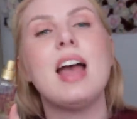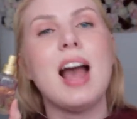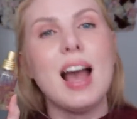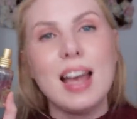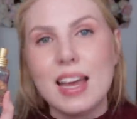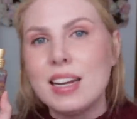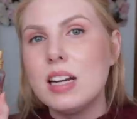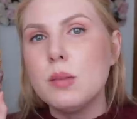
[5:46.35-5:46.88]

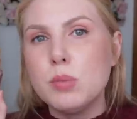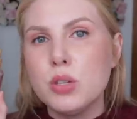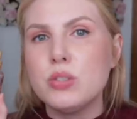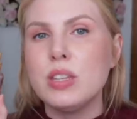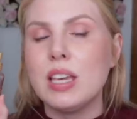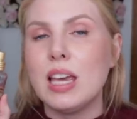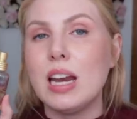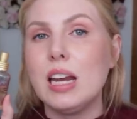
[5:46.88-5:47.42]
I ended up
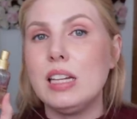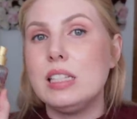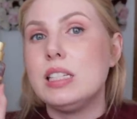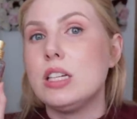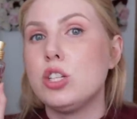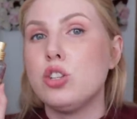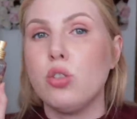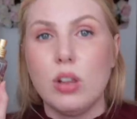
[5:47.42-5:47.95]
using it an
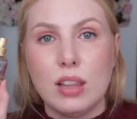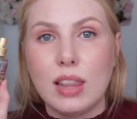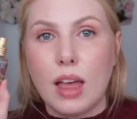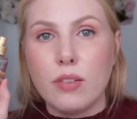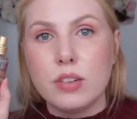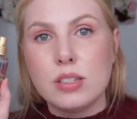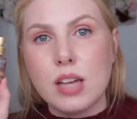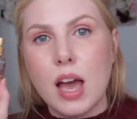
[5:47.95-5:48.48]
additional
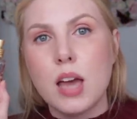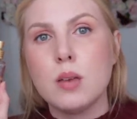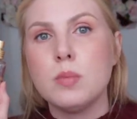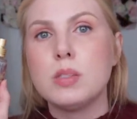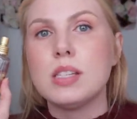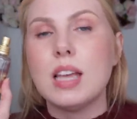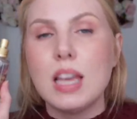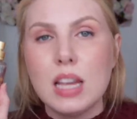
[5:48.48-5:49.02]
11
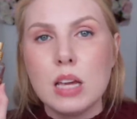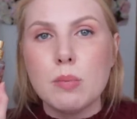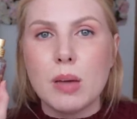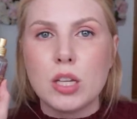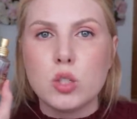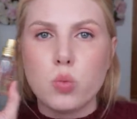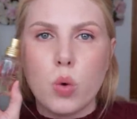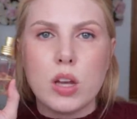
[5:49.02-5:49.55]
times, hitting
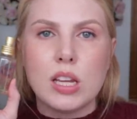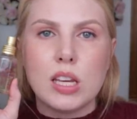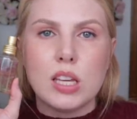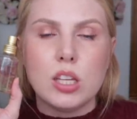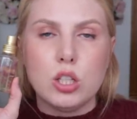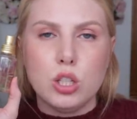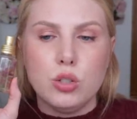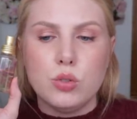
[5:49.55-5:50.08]
my
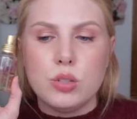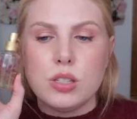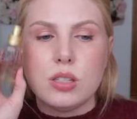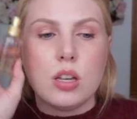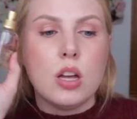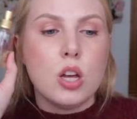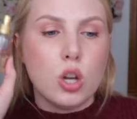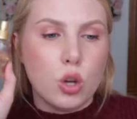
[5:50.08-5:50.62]
20 use
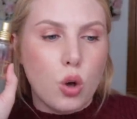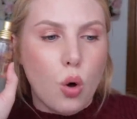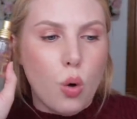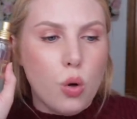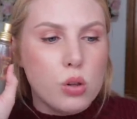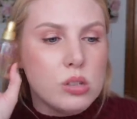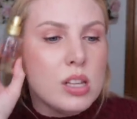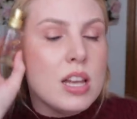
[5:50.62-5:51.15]

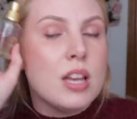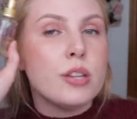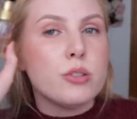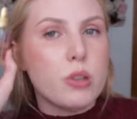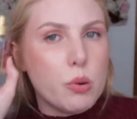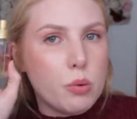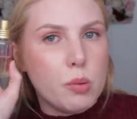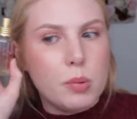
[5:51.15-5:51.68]
goal.
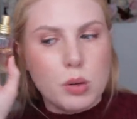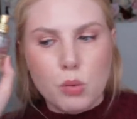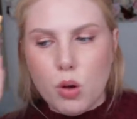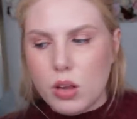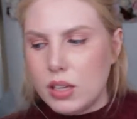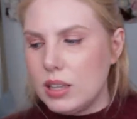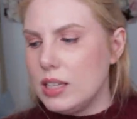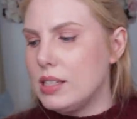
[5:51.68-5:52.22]
So I will be
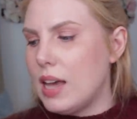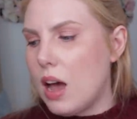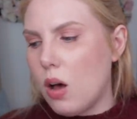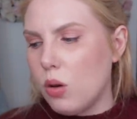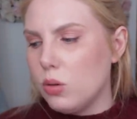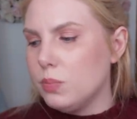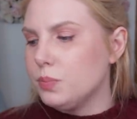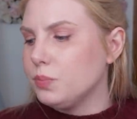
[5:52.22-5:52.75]
rolling this
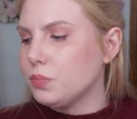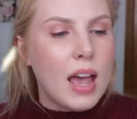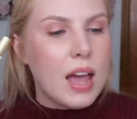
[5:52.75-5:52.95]
out.